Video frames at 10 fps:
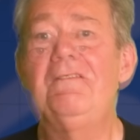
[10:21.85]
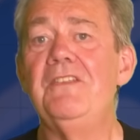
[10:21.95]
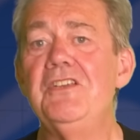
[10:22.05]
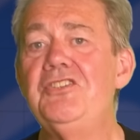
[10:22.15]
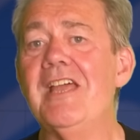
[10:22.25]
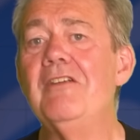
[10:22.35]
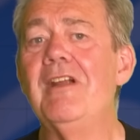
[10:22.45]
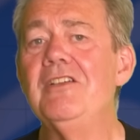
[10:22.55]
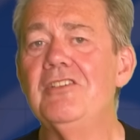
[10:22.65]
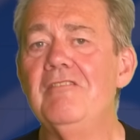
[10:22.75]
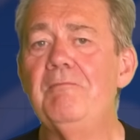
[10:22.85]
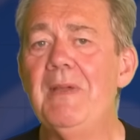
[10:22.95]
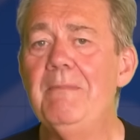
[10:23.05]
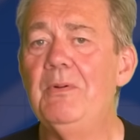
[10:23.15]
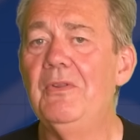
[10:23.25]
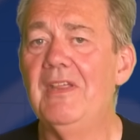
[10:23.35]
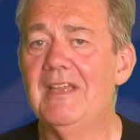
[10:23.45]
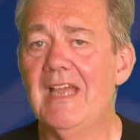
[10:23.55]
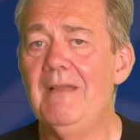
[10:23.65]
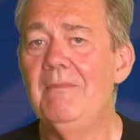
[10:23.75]
For the generation of people
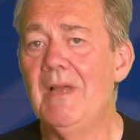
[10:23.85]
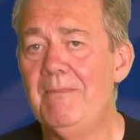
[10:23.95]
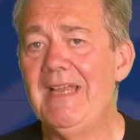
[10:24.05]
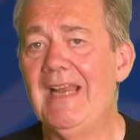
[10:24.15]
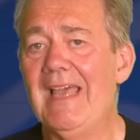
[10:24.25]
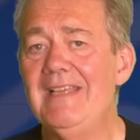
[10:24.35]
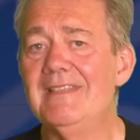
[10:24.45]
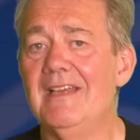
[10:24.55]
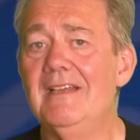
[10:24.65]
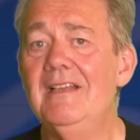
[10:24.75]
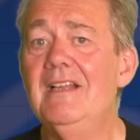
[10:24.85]
that came a bit later,